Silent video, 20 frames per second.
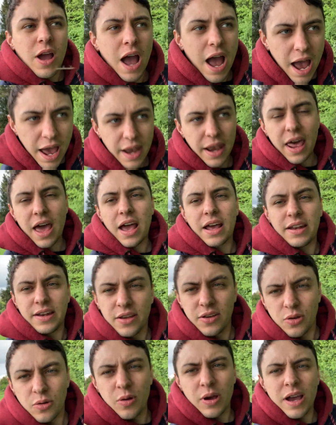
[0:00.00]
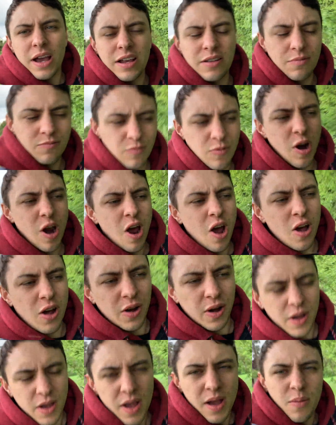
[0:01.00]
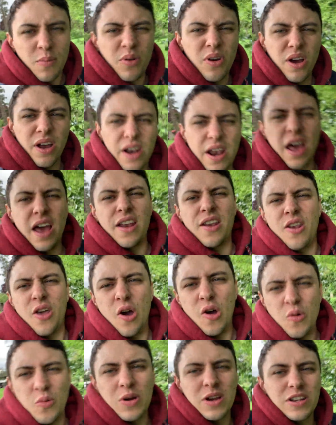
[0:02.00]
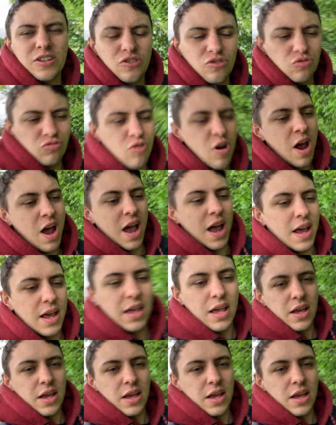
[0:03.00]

And I know I'm wrong, but I know it's right.